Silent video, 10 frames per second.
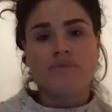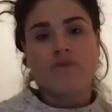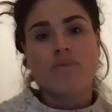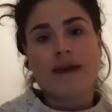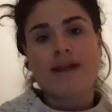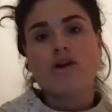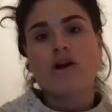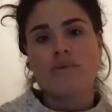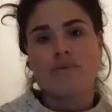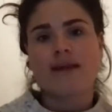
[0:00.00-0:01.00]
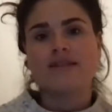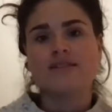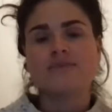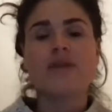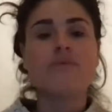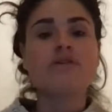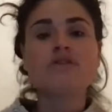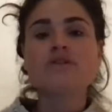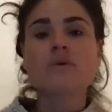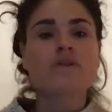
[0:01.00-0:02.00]
for pain coping mechanisms. And we do
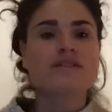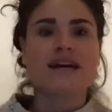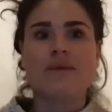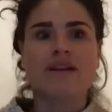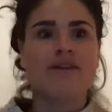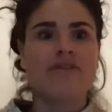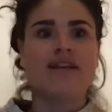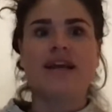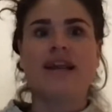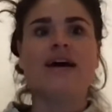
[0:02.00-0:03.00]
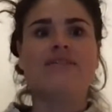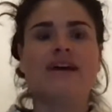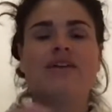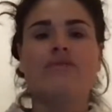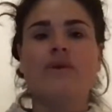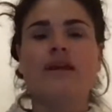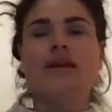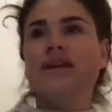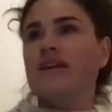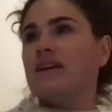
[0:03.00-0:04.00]
this all the time in everyday life. Like if
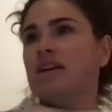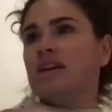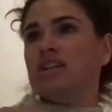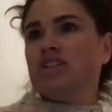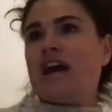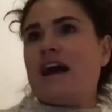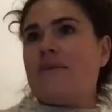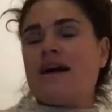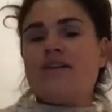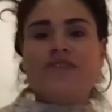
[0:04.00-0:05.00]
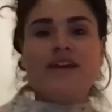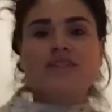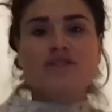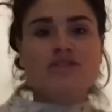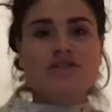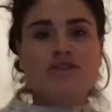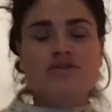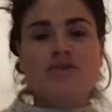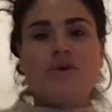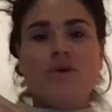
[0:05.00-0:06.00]
we jam our fingers into a
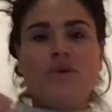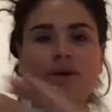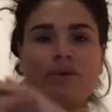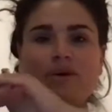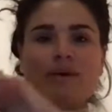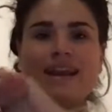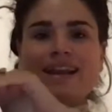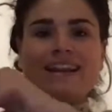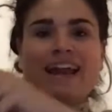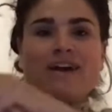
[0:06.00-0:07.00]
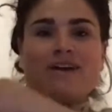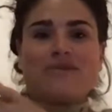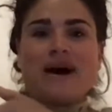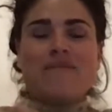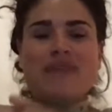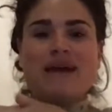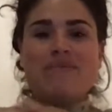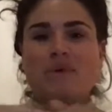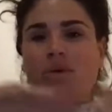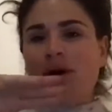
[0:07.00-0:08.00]
drawer, we automatically like rub
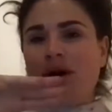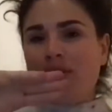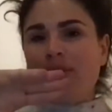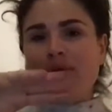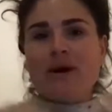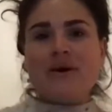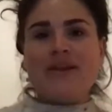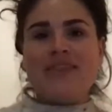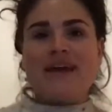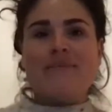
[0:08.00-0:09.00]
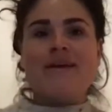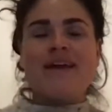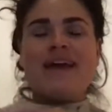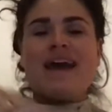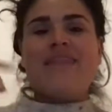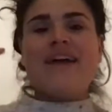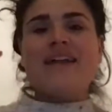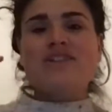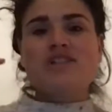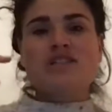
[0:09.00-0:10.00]
them or blow on them. And
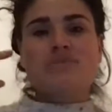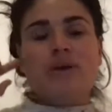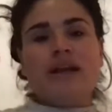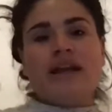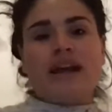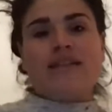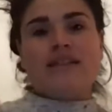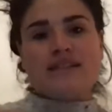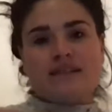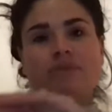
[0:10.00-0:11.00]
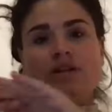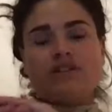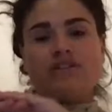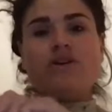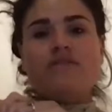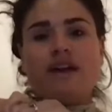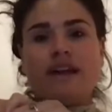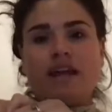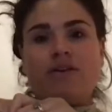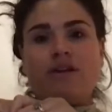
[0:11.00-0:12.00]
that's just putting another stimulus over
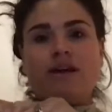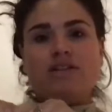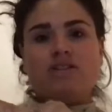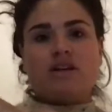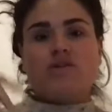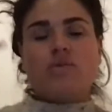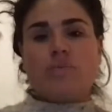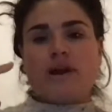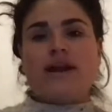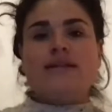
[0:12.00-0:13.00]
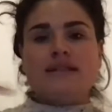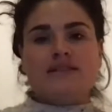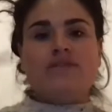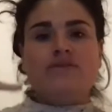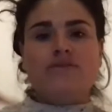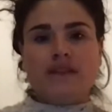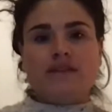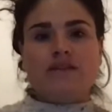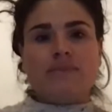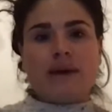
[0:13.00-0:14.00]
that area so that your brain doesn't
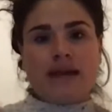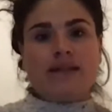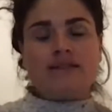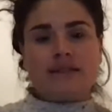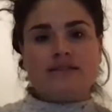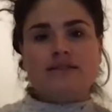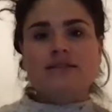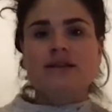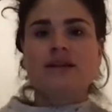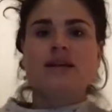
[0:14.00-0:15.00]
feel the pain signals.